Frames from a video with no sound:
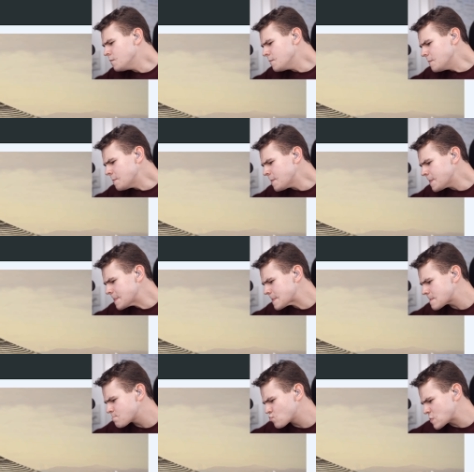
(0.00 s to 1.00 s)

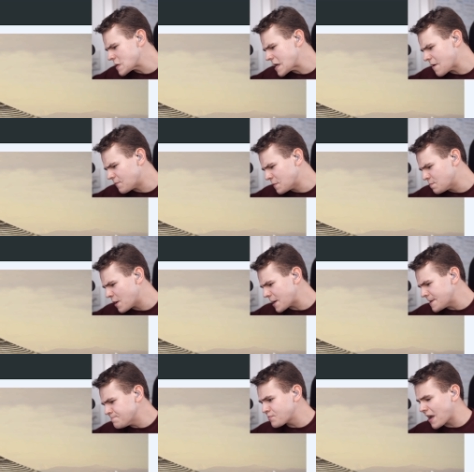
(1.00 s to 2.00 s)

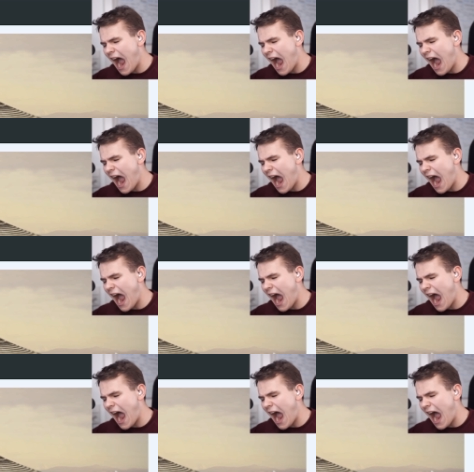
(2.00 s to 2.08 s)
Everybody,